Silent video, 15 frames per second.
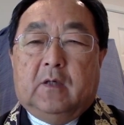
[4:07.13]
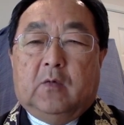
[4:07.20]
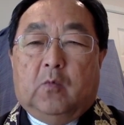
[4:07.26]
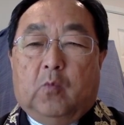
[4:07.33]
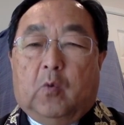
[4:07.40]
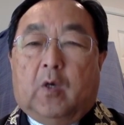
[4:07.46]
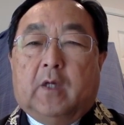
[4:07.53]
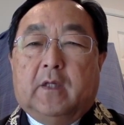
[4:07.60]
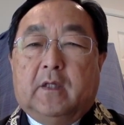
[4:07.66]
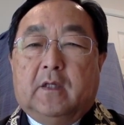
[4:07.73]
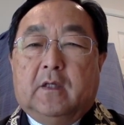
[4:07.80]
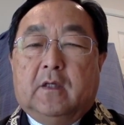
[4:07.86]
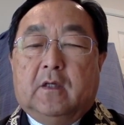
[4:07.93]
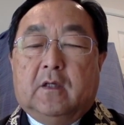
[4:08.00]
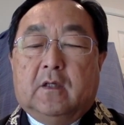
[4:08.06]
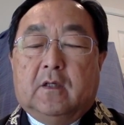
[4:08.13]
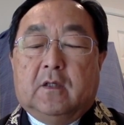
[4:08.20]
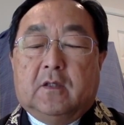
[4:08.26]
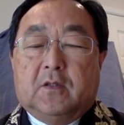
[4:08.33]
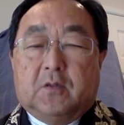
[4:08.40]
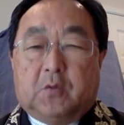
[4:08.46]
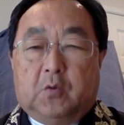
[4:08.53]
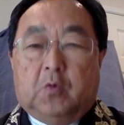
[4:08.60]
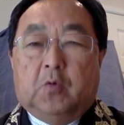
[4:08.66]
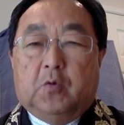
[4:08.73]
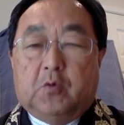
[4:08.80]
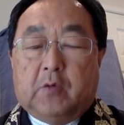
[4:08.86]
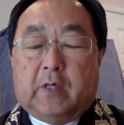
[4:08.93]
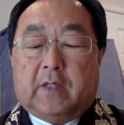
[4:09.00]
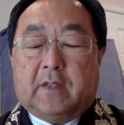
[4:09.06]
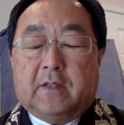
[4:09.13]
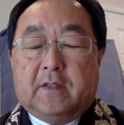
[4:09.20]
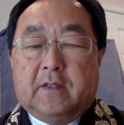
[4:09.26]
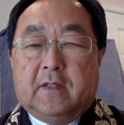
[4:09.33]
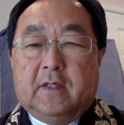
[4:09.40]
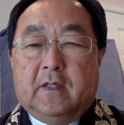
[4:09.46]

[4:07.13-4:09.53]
one school dress.